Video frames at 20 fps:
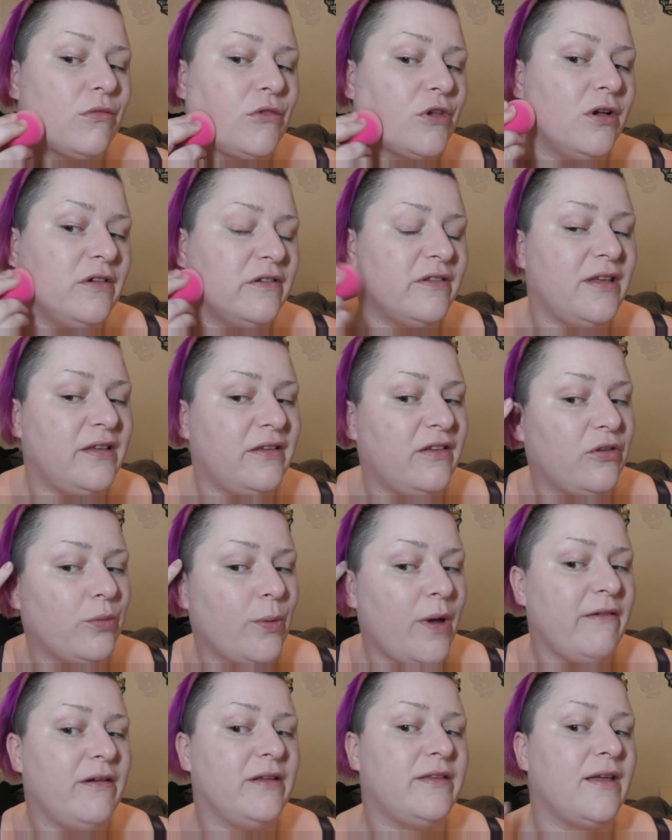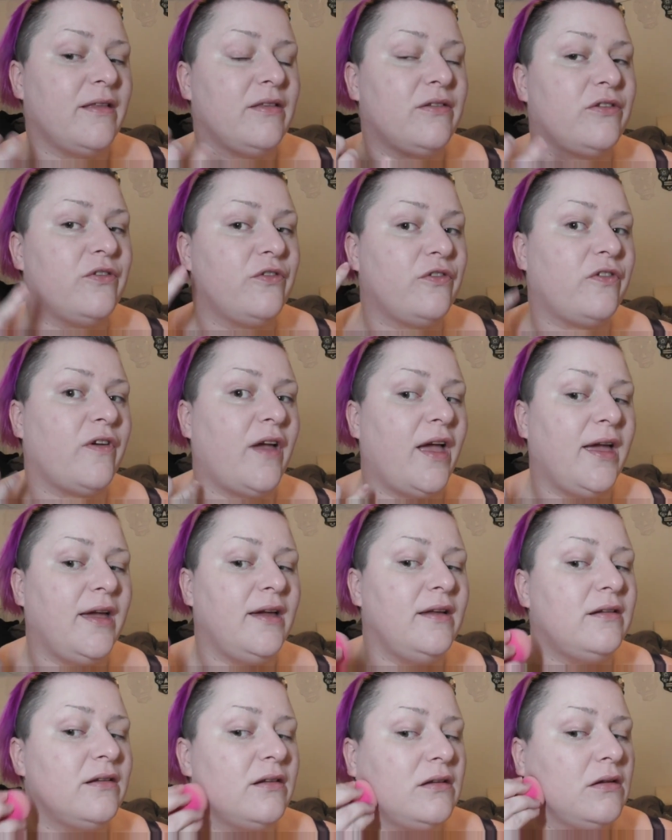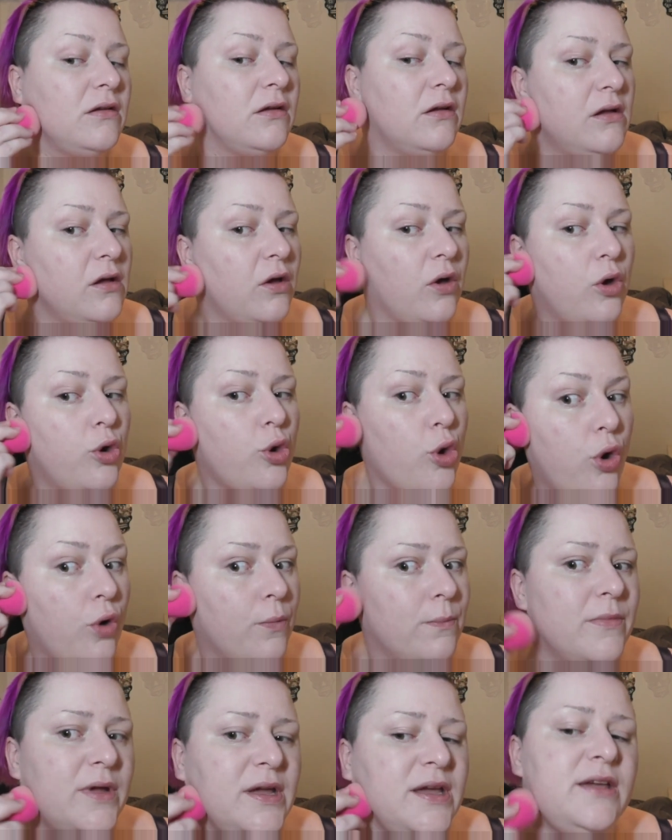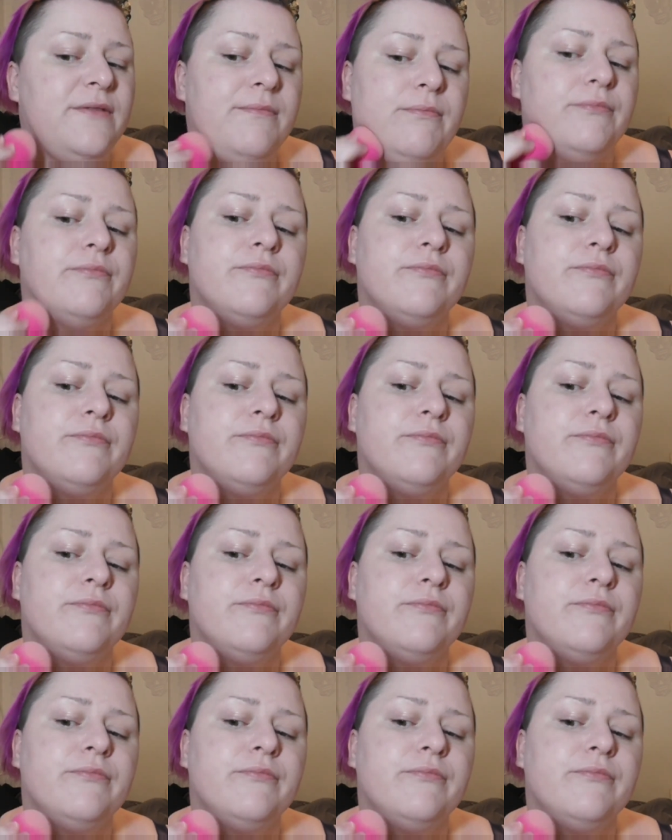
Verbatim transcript: because this is where it tends to fade on me.